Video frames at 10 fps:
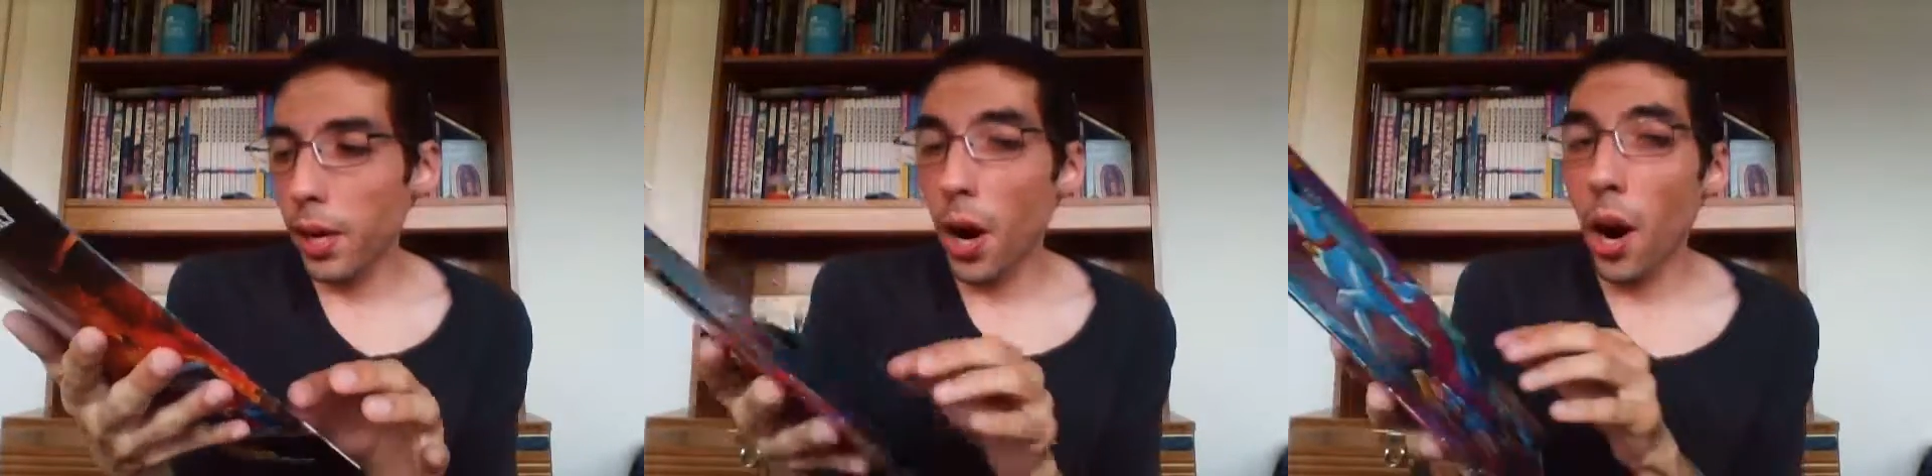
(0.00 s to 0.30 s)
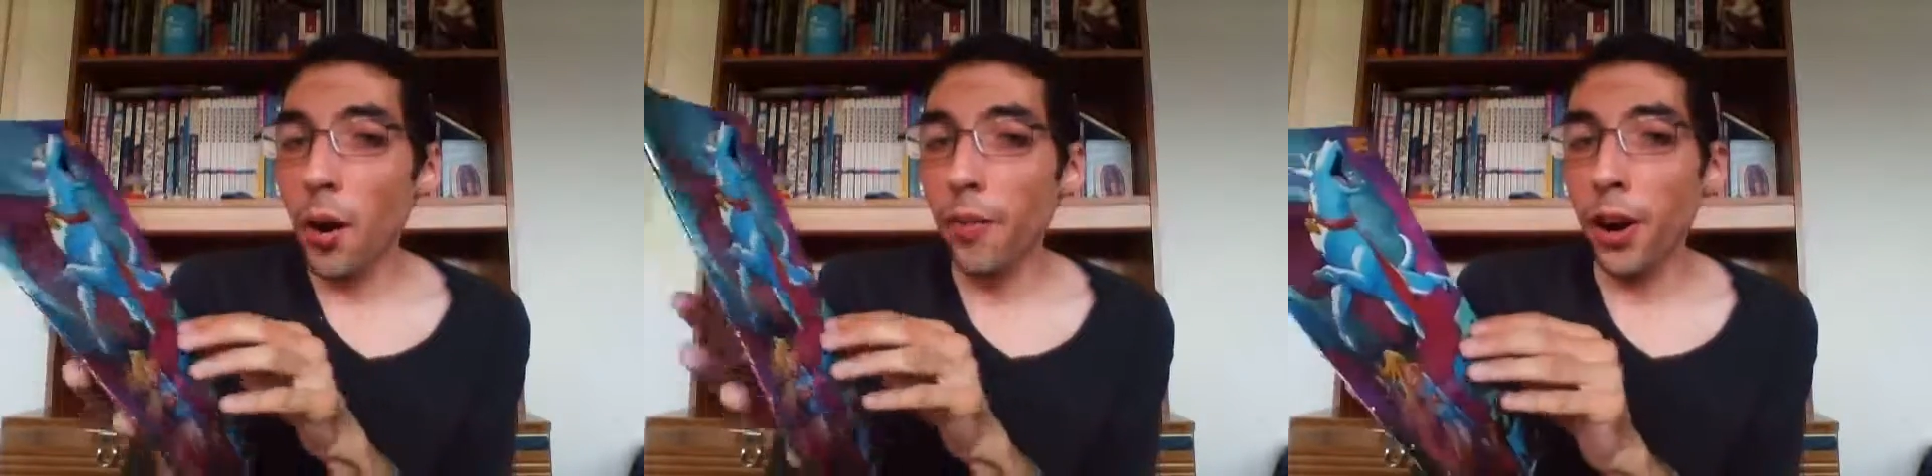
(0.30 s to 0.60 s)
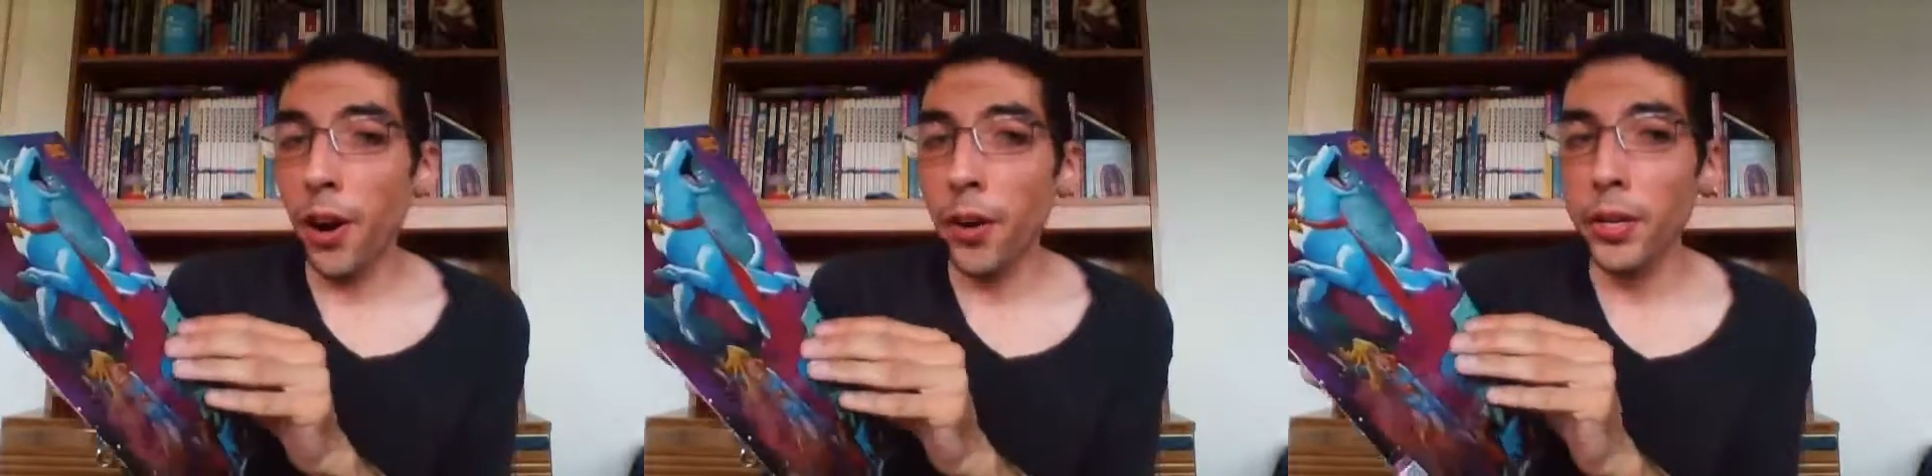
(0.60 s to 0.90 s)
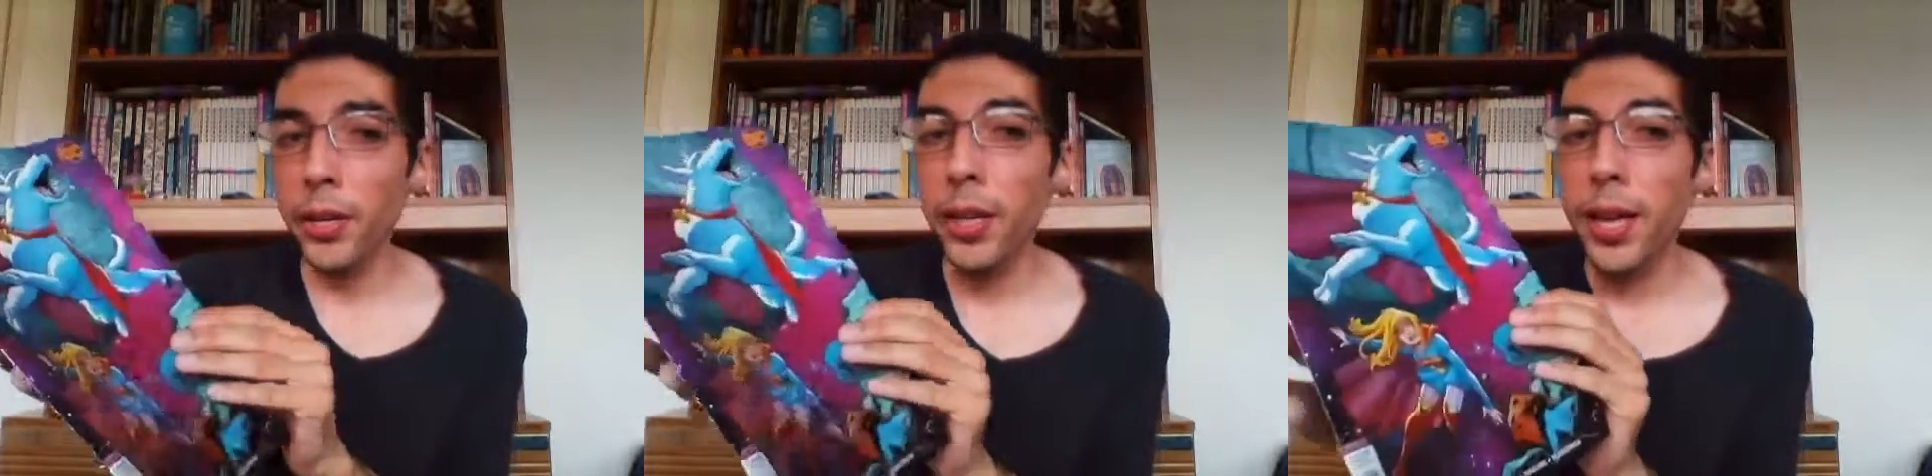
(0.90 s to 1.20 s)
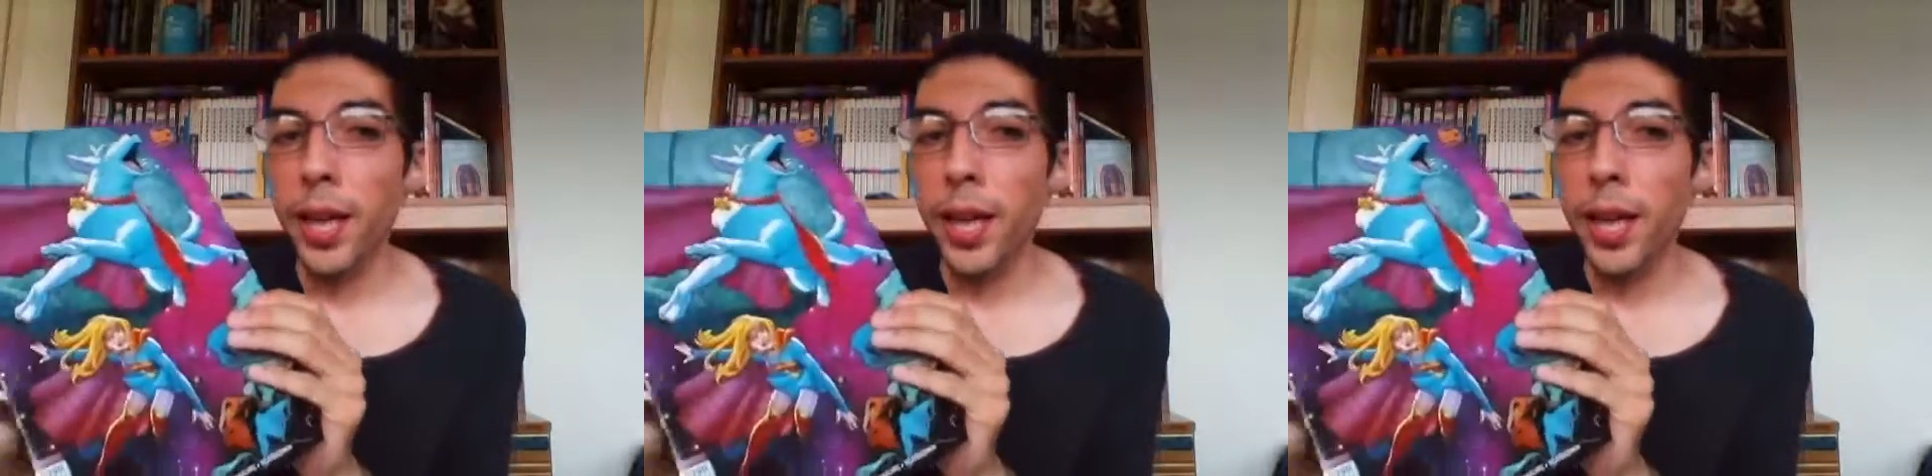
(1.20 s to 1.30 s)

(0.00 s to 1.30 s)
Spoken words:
color variant,